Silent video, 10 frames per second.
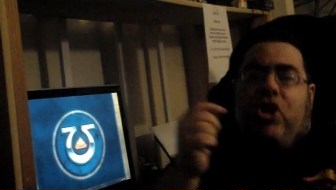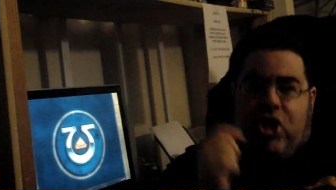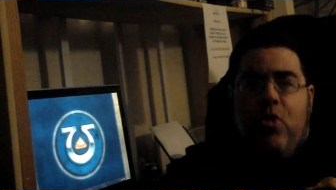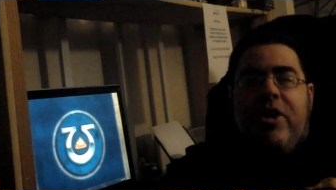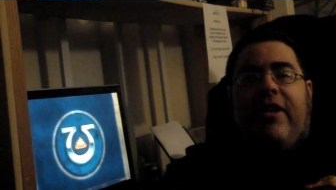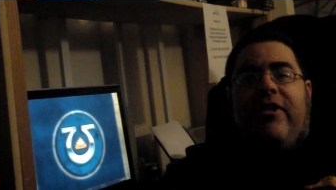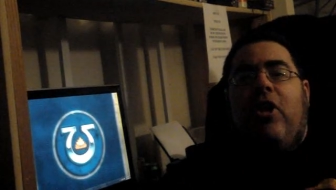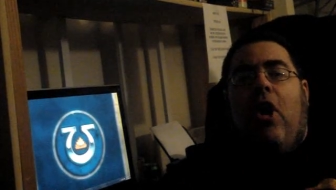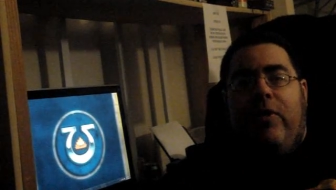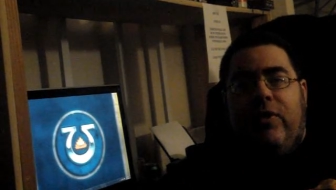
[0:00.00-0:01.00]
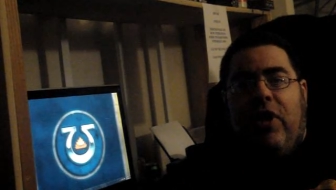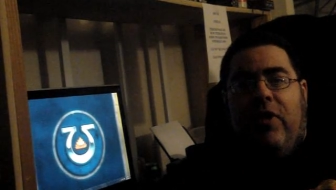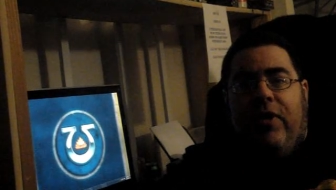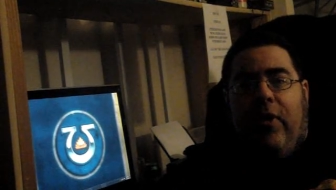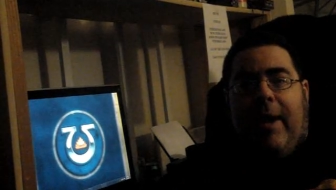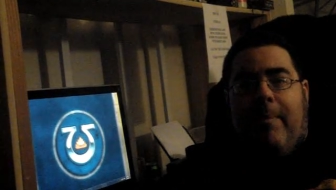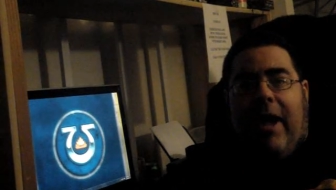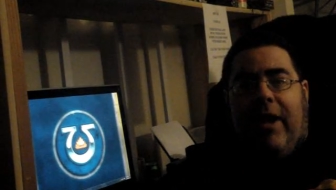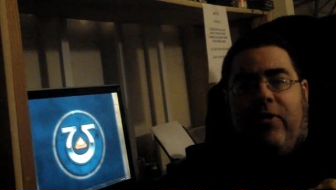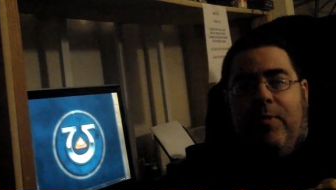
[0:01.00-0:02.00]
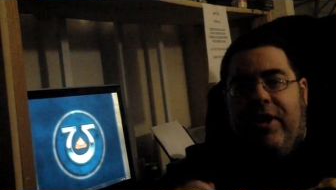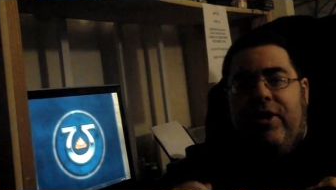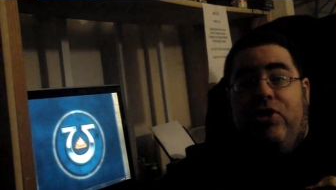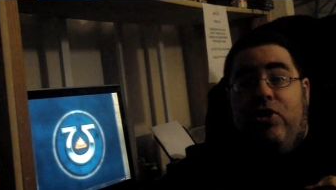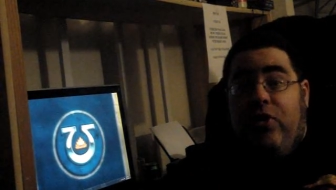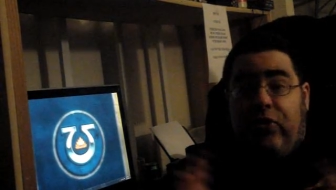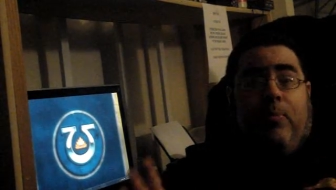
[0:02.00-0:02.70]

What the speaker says: you get to call yourself a Grandmaster because you're the